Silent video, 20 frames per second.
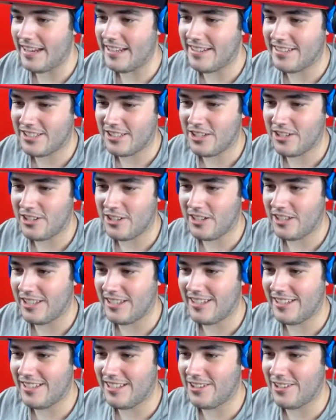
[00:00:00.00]
I have a so baby you,
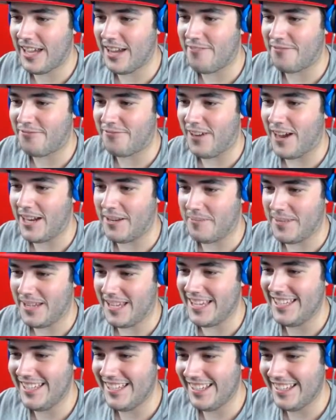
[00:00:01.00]
key. You can't find me.
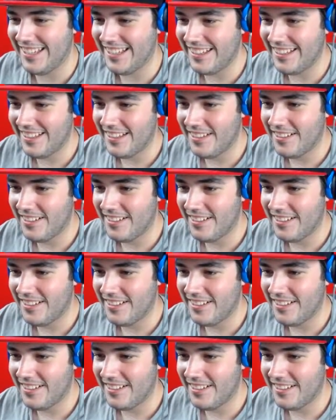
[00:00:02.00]
Son,